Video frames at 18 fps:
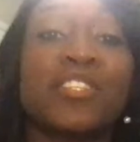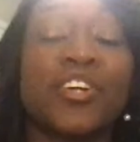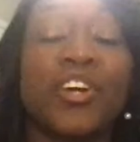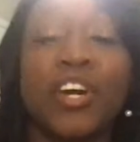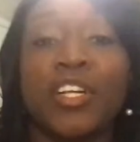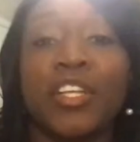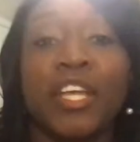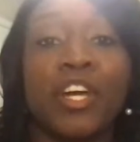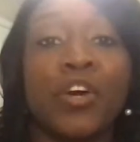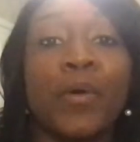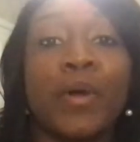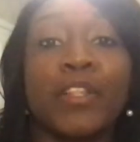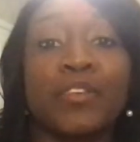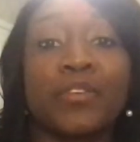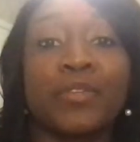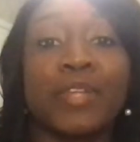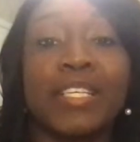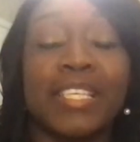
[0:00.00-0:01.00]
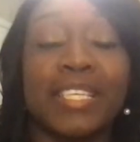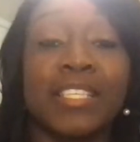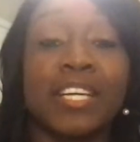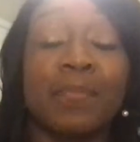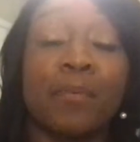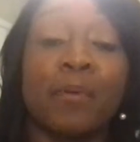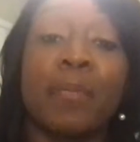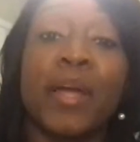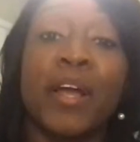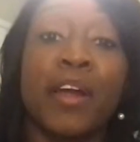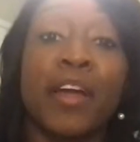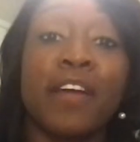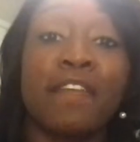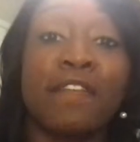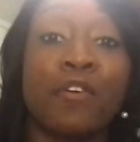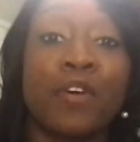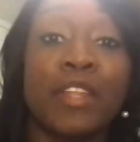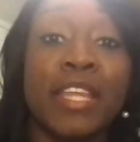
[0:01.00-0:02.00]
currently going through this as they're
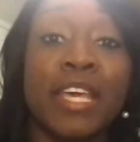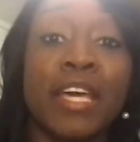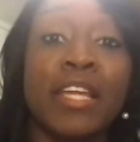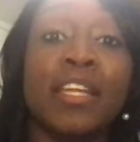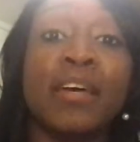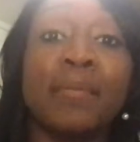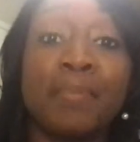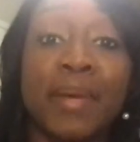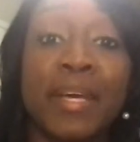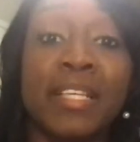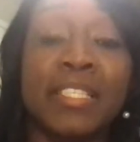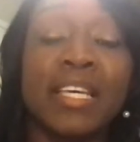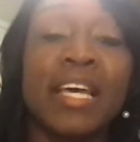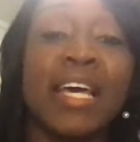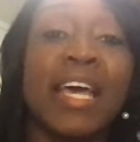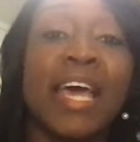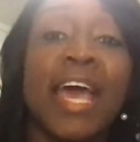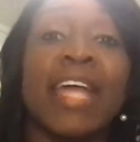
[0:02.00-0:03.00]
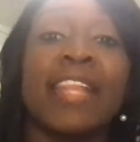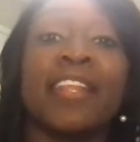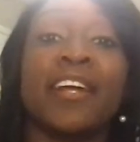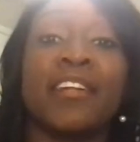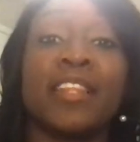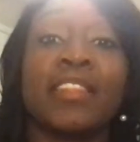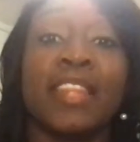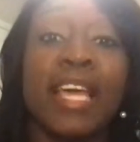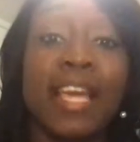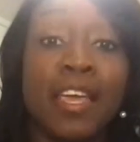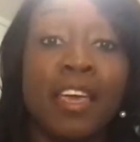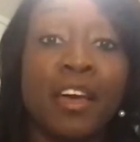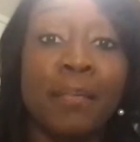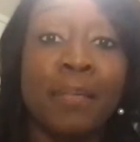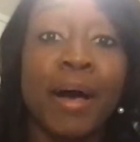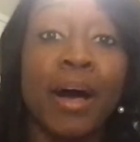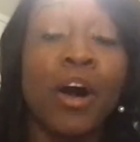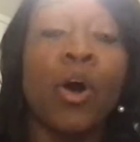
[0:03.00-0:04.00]
preparing for the Olympics, and they're thinking
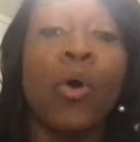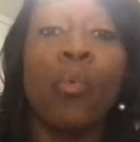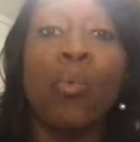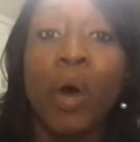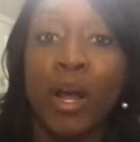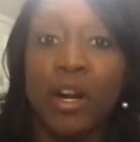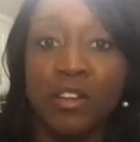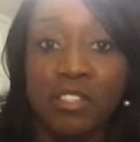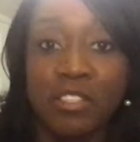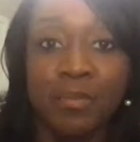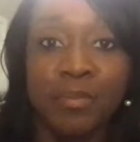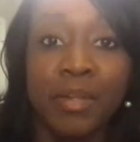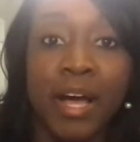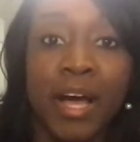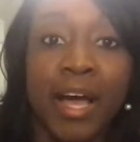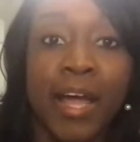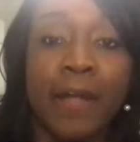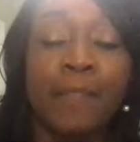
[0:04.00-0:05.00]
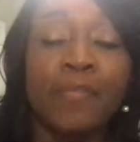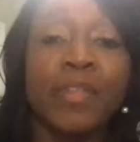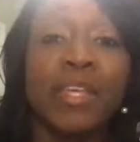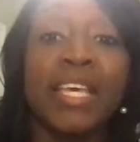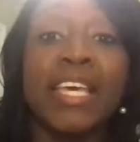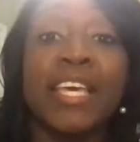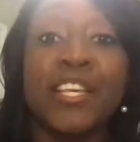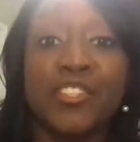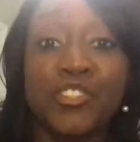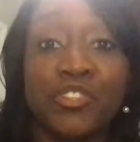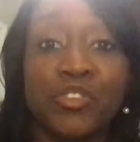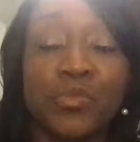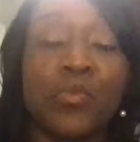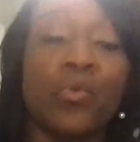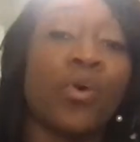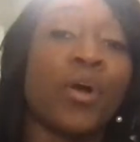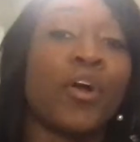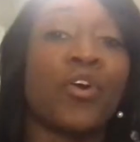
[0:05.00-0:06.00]
about a water supply
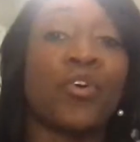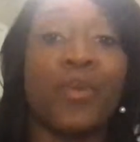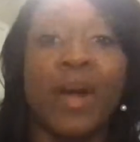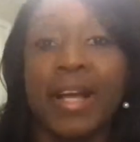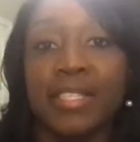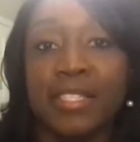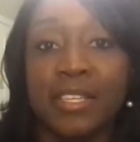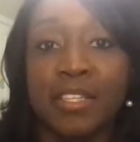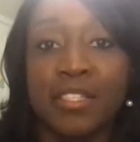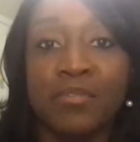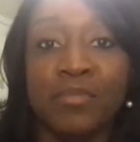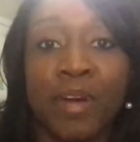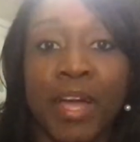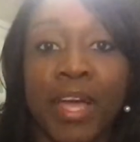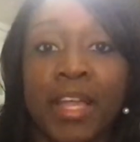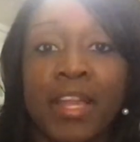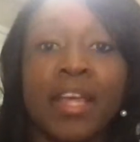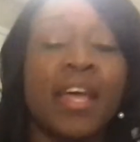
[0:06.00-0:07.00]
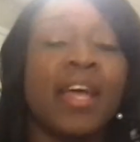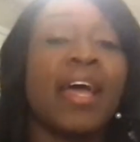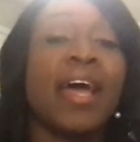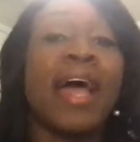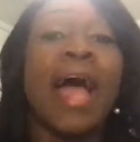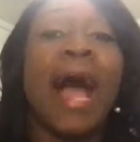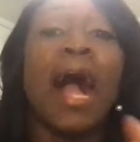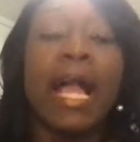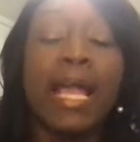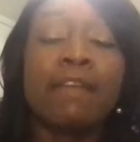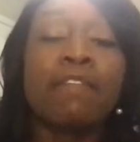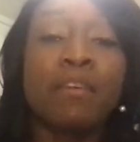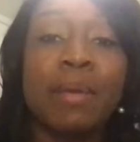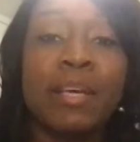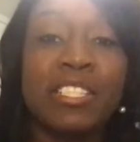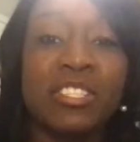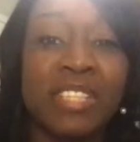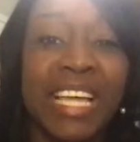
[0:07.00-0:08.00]
issue or crisis, right? How can we
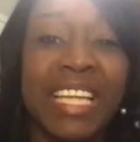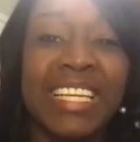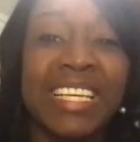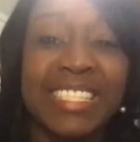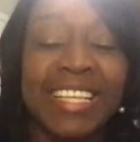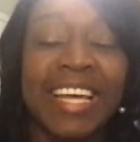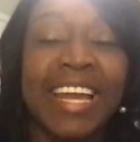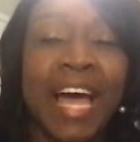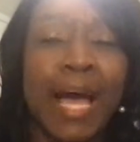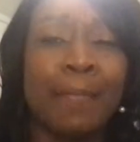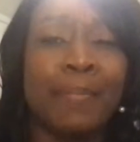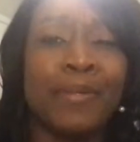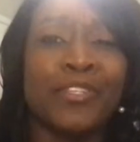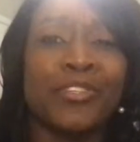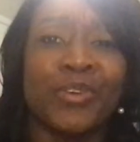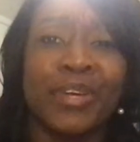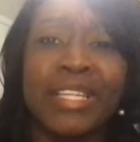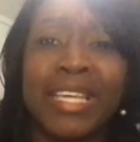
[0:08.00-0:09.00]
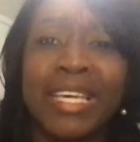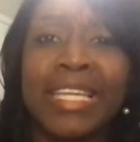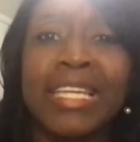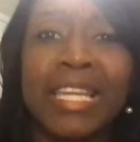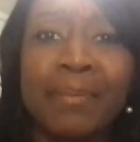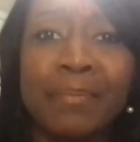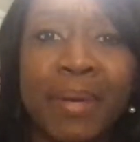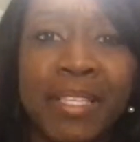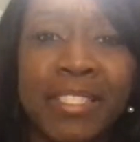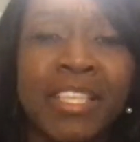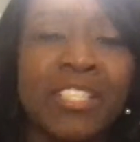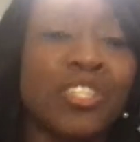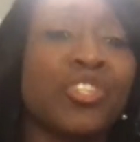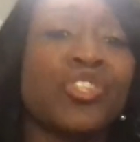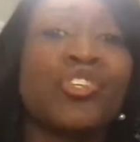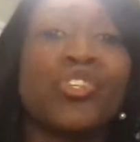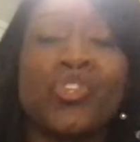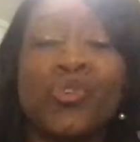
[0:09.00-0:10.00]
make sure that does not happen during the Olympics, such
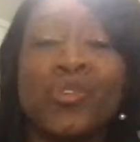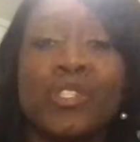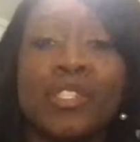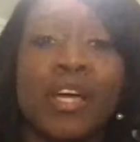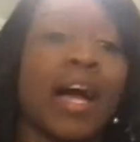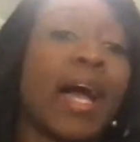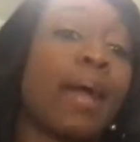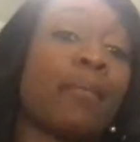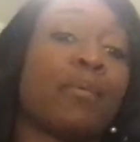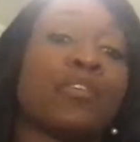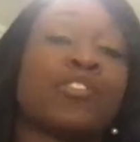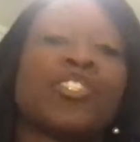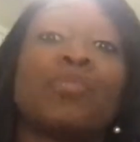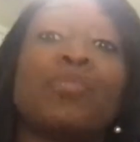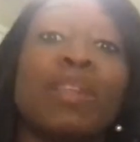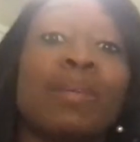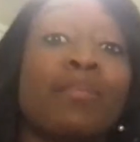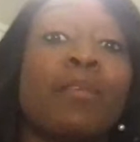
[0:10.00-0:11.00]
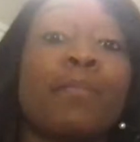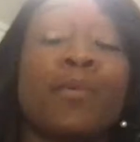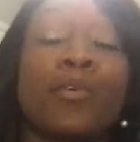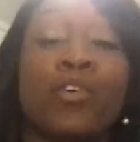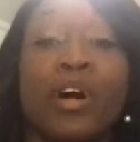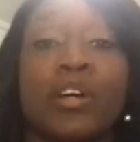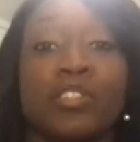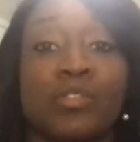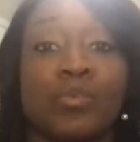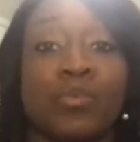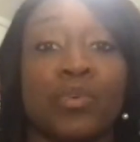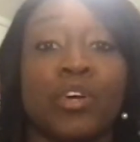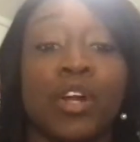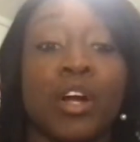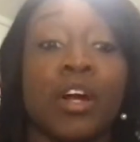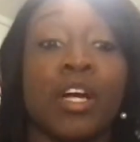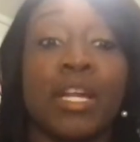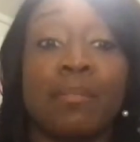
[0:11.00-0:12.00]
a huge time where so many people across the
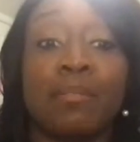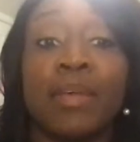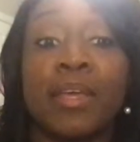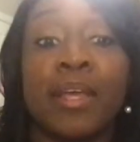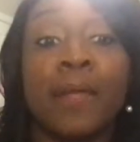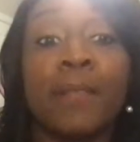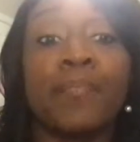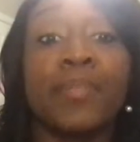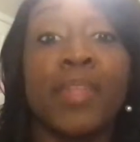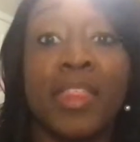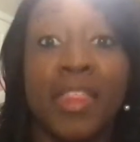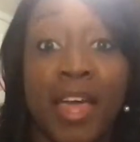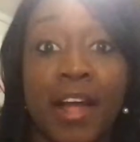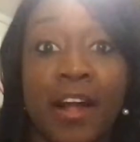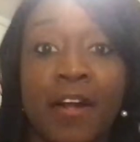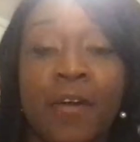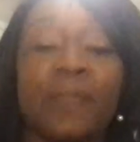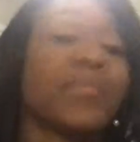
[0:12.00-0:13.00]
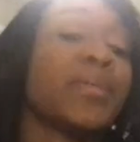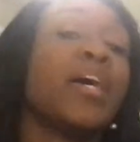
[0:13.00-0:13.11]
world are going to be there?